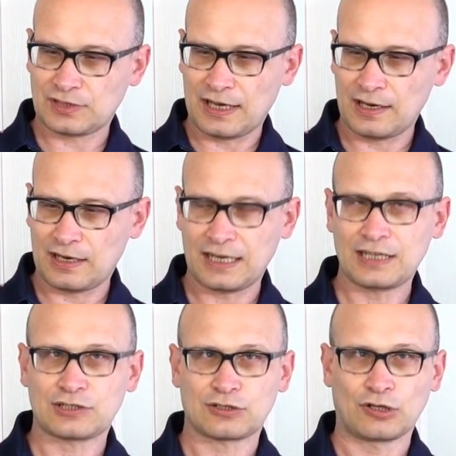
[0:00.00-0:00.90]

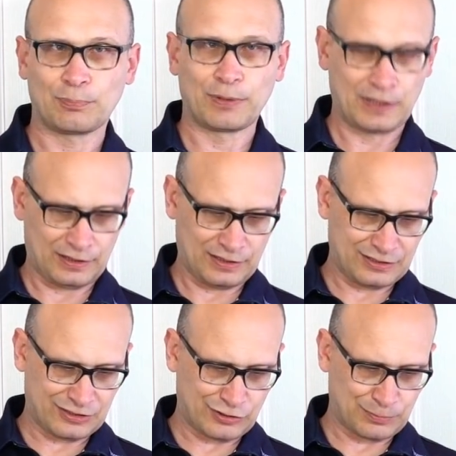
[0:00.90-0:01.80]
e-shop in the
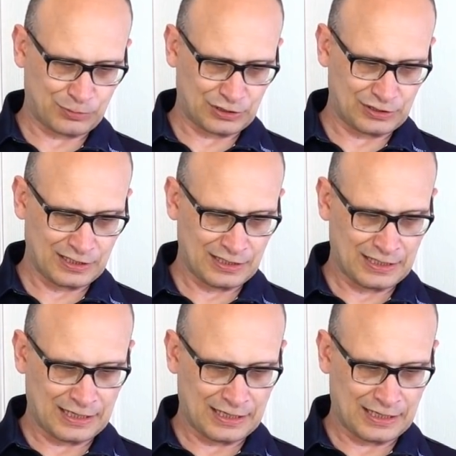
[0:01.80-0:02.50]
description,